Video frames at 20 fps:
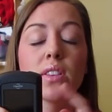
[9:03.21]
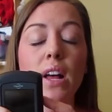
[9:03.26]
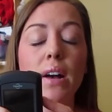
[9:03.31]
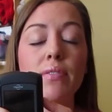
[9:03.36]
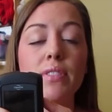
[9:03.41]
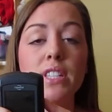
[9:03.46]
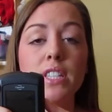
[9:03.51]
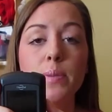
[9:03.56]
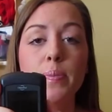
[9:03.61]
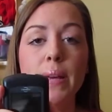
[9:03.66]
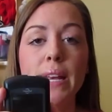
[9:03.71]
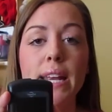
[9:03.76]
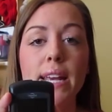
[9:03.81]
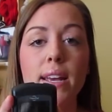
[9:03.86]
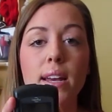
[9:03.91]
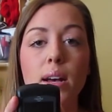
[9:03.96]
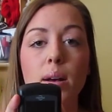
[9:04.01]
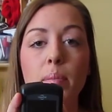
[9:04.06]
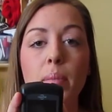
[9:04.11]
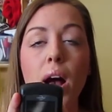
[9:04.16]
love this
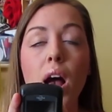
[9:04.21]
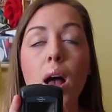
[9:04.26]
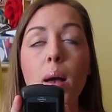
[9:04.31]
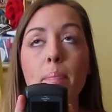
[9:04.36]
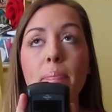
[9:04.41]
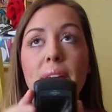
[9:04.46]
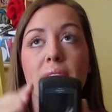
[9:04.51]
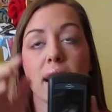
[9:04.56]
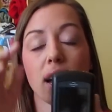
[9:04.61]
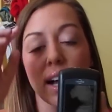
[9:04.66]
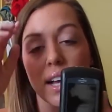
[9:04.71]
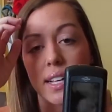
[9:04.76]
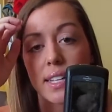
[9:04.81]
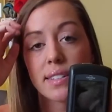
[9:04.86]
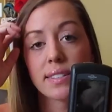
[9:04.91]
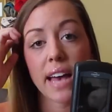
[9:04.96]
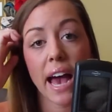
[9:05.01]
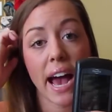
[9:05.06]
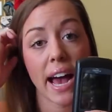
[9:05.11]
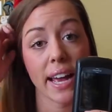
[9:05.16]
PDM
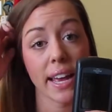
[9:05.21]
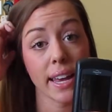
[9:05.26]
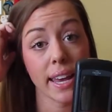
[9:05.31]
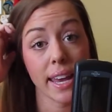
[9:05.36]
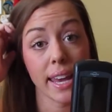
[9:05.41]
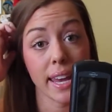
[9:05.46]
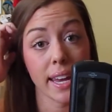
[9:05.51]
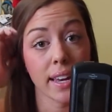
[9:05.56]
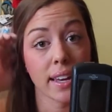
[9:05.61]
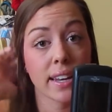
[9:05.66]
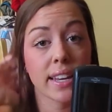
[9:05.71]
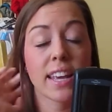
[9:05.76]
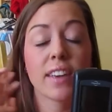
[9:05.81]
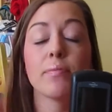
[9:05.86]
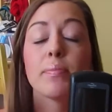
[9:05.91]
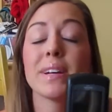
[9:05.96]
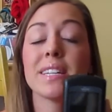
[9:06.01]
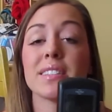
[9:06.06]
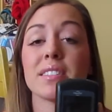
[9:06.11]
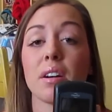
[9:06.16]
because I can
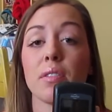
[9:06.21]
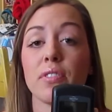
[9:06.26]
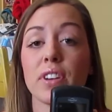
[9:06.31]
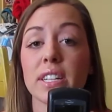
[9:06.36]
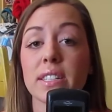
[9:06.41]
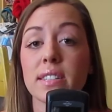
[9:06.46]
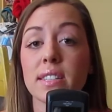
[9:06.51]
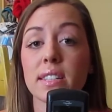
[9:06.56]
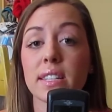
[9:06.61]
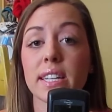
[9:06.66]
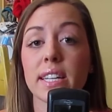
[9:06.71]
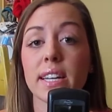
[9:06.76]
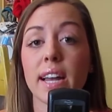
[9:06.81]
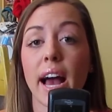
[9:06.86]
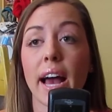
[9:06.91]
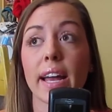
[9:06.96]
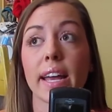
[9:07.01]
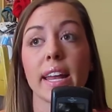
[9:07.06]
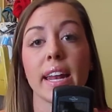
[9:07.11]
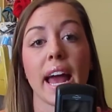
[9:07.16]
give myself insulin,
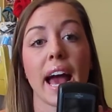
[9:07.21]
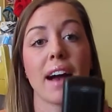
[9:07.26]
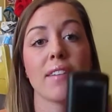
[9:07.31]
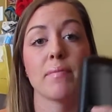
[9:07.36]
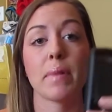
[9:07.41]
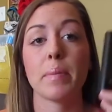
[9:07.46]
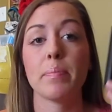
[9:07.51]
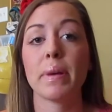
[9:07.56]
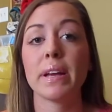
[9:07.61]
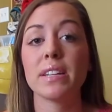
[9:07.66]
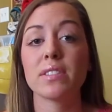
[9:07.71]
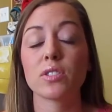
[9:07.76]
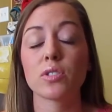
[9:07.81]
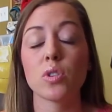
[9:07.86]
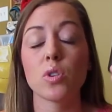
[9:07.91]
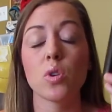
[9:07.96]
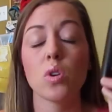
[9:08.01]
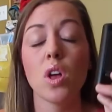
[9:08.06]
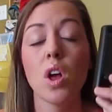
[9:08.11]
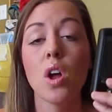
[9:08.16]
I can have my
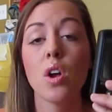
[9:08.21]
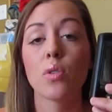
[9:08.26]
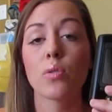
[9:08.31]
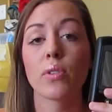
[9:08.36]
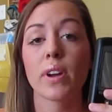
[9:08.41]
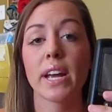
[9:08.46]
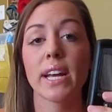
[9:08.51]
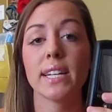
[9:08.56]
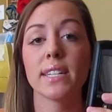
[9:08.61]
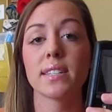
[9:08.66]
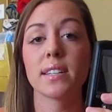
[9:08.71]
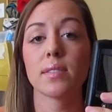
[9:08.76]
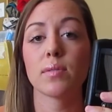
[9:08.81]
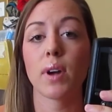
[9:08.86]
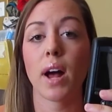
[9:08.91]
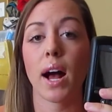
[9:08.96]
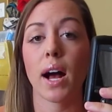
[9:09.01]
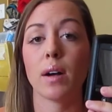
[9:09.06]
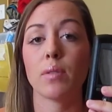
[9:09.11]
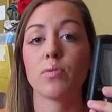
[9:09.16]
basal rate
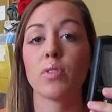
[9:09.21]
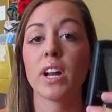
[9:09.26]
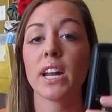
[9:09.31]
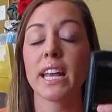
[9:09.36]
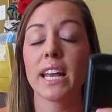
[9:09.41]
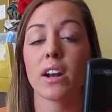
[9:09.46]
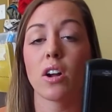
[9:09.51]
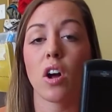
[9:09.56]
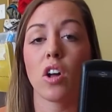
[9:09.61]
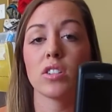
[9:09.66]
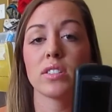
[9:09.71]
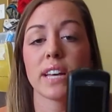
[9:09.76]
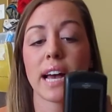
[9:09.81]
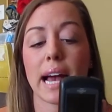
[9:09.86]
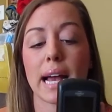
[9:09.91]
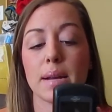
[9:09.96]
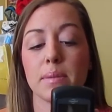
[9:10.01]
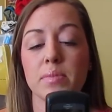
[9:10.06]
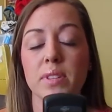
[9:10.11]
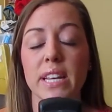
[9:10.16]
running at all
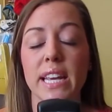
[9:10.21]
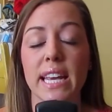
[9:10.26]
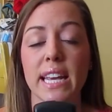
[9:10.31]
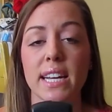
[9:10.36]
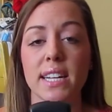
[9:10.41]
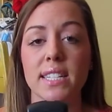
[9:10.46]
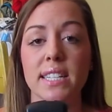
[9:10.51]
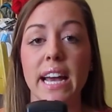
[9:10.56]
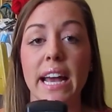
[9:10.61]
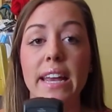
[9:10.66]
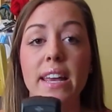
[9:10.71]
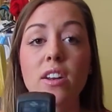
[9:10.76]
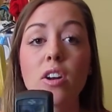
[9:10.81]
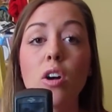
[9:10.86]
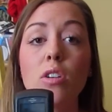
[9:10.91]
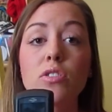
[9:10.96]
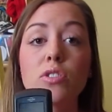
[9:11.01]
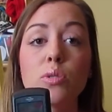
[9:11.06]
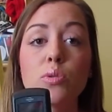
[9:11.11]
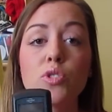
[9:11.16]
times, and I can
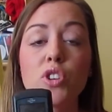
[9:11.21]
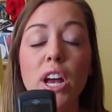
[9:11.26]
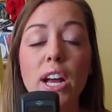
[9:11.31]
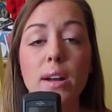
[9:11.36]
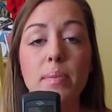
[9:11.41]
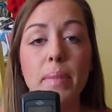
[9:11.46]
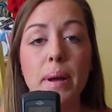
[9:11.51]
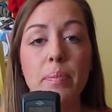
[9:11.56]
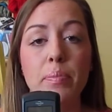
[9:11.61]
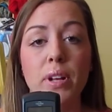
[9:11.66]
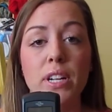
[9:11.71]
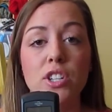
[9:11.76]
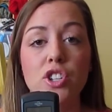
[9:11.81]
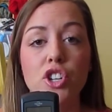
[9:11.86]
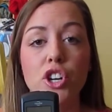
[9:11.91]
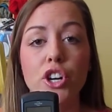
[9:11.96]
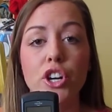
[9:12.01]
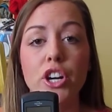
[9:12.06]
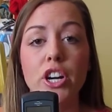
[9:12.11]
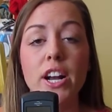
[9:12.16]
also check my blood
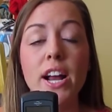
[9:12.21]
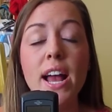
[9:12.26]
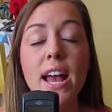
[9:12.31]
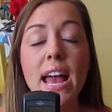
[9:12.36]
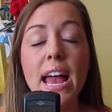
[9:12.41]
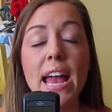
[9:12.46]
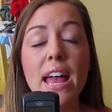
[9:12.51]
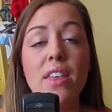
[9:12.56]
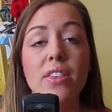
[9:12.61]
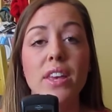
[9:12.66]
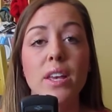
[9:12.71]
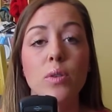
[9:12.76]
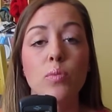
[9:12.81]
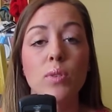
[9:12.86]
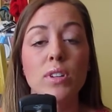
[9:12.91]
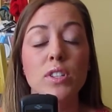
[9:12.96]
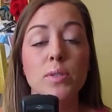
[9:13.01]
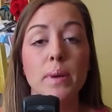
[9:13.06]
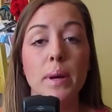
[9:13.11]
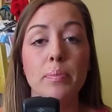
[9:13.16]
sugar. And then
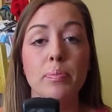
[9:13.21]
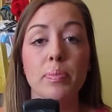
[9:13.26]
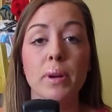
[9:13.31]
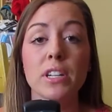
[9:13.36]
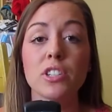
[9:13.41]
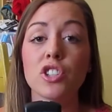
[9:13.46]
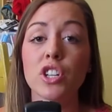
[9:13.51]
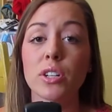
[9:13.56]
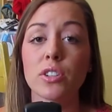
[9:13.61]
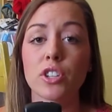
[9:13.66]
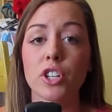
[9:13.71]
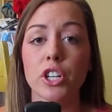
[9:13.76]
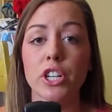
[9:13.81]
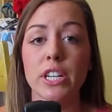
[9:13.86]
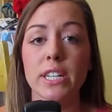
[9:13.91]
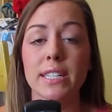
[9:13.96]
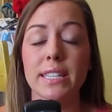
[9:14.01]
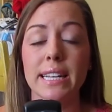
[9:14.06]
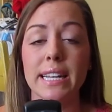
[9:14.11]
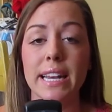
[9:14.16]
once my blood sugar
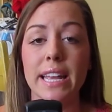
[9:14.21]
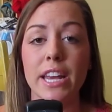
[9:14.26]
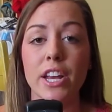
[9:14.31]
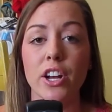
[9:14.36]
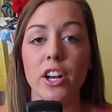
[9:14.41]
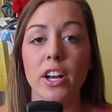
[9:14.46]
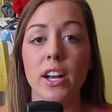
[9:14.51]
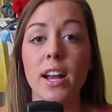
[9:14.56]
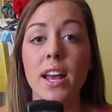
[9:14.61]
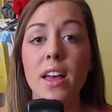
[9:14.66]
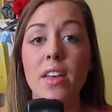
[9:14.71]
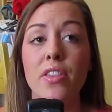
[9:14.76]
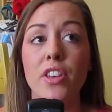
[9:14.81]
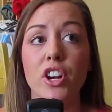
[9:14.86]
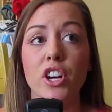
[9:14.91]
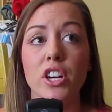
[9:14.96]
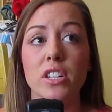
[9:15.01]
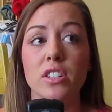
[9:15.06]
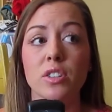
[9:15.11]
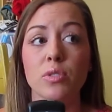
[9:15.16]
is in here,
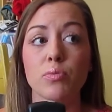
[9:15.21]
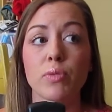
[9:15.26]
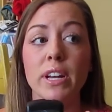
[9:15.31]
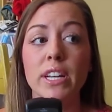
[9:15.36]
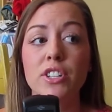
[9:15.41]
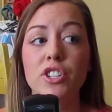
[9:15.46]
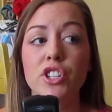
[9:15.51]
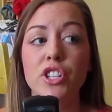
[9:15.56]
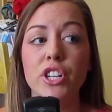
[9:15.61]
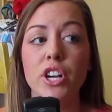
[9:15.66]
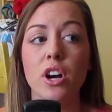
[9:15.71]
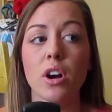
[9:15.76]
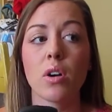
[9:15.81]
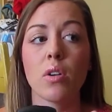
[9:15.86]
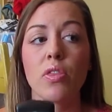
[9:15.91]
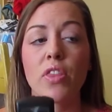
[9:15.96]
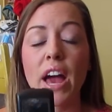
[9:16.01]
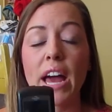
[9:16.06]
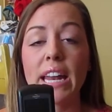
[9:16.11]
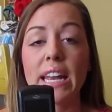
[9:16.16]
there is a
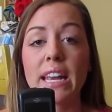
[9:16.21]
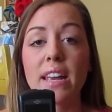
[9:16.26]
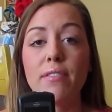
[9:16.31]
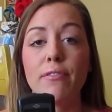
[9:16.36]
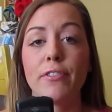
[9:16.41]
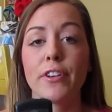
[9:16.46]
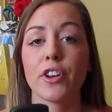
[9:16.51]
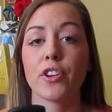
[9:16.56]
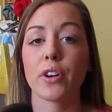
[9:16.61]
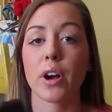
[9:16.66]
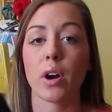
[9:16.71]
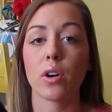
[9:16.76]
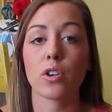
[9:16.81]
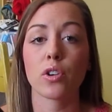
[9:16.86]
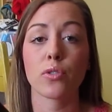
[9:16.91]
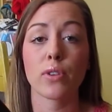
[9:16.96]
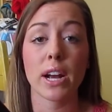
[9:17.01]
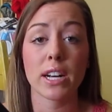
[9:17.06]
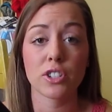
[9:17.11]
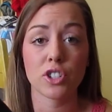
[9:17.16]
ratio that it can figure out
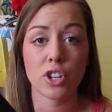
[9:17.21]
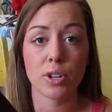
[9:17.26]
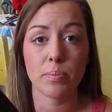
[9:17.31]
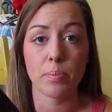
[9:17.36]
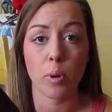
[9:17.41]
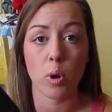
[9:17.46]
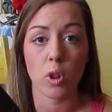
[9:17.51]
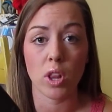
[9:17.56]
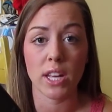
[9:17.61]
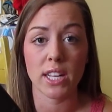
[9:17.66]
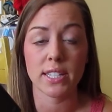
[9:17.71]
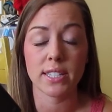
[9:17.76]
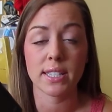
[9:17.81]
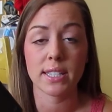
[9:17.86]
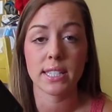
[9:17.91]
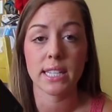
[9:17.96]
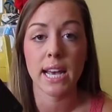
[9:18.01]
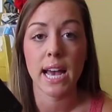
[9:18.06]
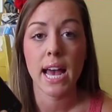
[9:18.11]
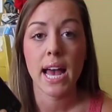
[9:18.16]
correction
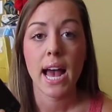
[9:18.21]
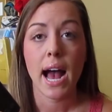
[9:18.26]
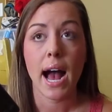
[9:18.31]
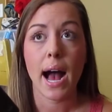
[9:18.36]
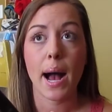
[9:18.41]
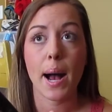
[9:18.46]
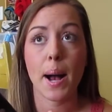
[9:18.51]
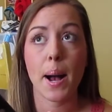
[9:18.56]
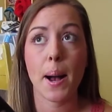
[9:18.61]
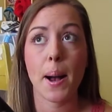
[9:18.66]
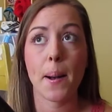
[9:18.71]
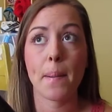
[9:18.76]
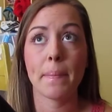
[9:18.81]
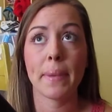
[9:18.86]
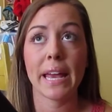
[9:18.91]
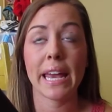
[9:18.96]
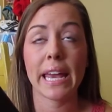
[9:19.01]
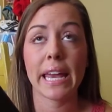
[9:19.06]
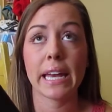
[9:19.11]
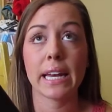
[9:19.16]
bolus
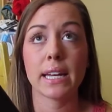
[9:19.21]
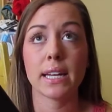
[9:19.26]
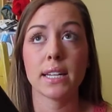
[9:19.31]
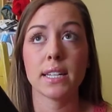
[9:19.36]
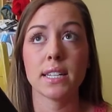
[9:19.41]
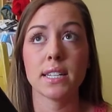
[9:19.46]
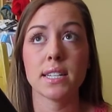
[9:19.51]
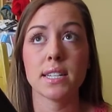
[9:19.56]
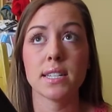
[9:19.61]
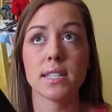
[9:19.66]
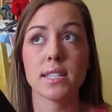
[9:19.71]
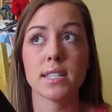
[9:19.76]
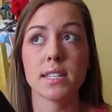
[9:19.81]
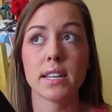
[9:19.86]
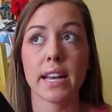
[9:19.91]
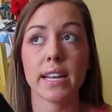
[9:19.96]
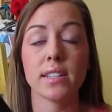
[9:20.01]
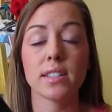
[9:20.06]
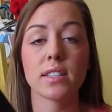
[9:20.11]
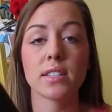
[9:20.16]
and
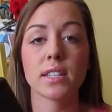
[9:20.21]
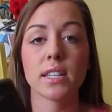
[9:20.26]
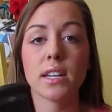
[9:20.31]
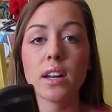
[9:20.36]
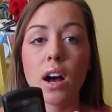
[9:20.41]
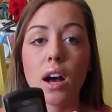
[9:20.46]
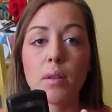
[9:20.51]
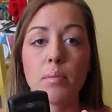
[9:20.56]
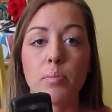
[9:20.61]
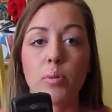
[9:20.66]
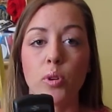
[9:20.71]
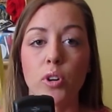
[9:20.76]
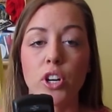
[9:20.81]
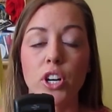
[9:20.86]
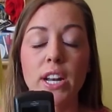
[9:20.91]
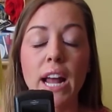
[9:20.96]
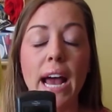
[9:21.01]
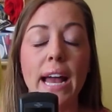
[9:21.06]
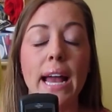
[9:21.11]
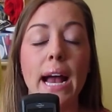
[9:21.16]
insulin on
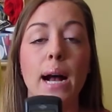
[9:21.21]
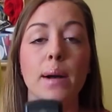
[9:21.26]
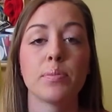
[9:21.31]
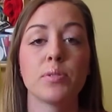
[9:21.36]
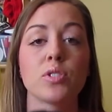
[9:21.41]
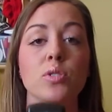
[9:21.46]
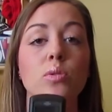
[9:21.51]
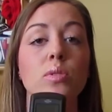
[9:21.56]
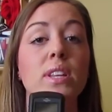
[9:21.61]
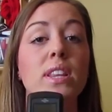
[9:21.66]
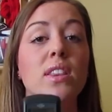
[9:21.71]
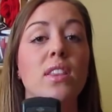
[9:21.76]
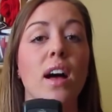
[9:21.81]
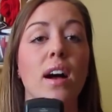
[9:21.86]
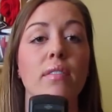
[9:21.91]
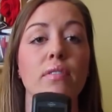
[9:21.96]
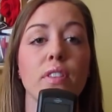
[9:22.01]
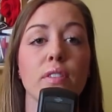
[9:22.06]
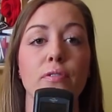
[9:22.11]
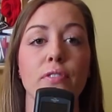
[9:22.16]
board. I absolutely
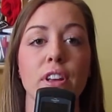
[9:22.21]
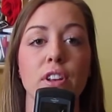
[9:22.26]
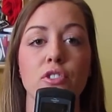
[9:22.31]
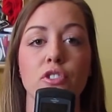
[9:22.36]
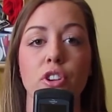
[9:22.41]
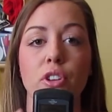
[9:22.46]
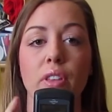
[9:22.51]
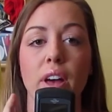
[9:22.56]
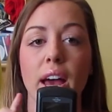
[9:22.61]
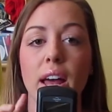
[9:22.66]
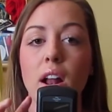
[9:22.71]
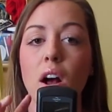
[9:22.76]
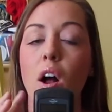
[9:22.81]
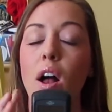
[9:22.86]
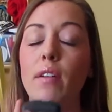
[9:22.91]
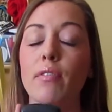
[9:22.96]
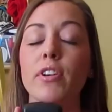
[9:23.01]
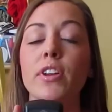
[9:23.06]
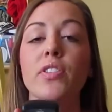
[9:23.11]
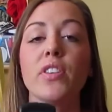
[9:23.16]
love the feature that
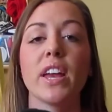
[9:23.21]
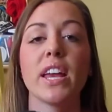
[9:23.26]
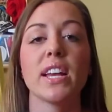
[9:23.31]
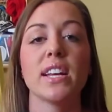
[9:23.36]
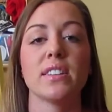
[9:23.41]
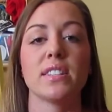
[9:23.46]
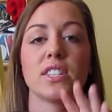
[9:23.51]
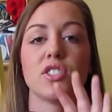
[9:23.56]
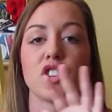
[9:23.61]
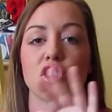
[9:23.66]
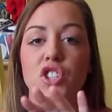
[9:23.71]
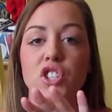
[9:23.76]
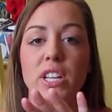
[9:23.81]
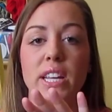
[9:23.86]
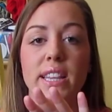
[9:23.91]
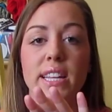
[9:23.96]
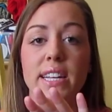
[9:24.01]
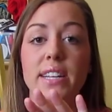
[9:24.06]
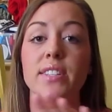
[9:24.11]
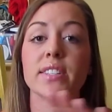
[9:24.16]
everything is just
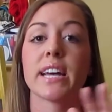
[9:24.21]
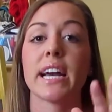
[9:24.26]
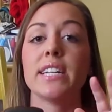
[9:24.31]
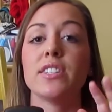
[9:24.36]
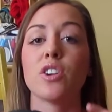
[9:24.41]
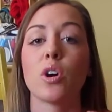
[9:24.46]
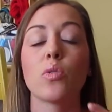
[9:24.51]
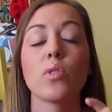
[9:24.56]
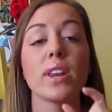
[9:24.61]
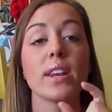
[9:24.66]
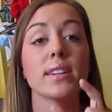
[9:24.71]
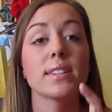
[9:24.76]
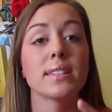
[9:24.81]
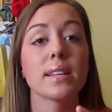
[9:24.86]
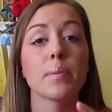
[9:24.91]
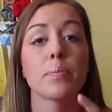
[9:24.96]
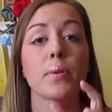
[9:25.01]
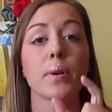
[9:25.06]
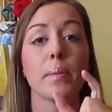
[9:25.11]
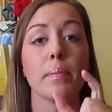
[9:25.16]
in this. I don't need a
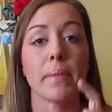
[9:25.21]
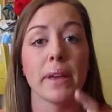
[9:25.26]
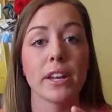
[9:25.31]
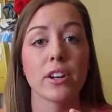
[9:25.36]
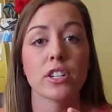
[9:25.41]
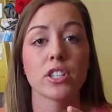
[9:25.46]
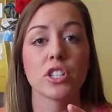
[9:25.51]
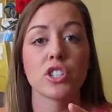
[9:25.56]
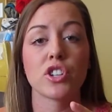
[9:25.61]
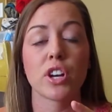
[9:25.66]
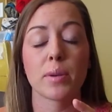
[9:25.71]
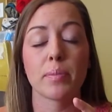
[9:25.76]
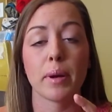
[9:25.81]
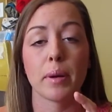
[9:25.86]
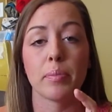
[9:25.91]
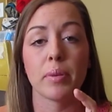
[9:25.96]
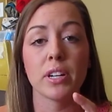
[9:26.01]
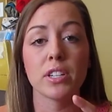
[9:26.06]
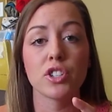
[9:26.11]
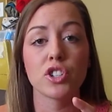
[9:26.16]
separate meter to check
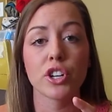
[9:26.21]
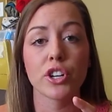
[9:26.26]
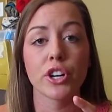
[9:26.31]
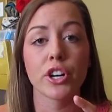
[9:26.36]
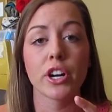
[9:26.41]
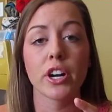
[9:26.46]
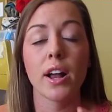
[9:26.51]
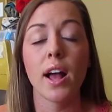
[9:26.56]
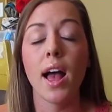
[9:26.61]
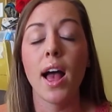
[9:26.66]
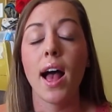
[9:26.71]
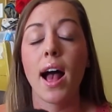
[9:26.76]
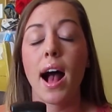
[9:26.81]
my blood sugar.